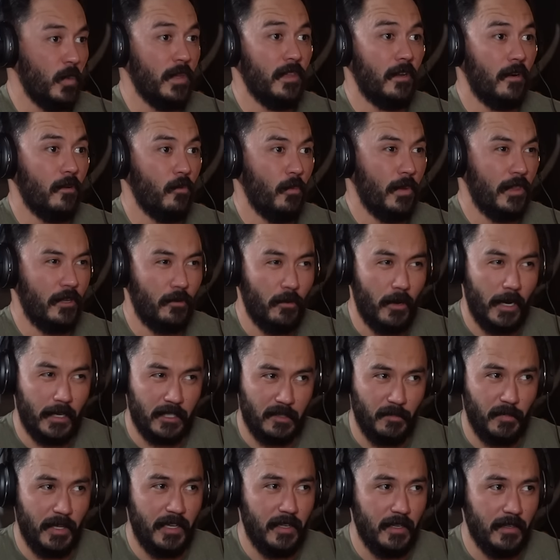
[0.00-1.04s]
when they're
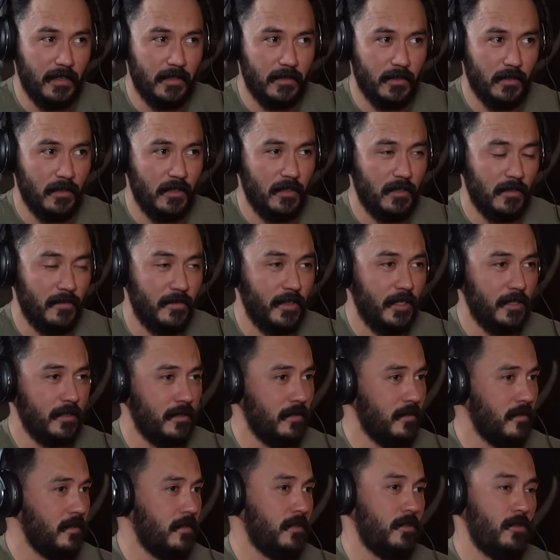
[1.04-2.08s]
explaining it to these
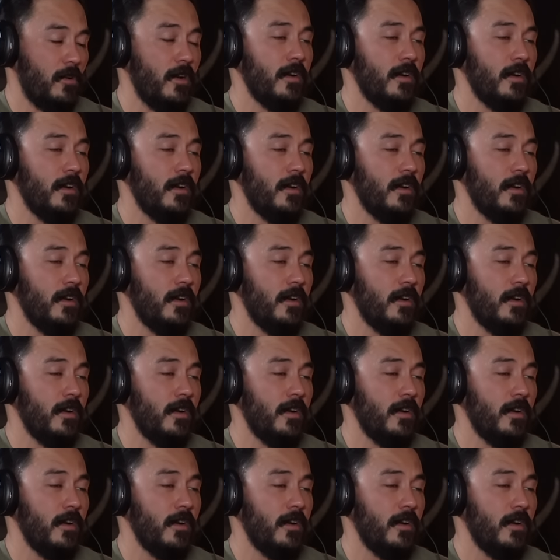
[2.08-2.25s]
officials. It's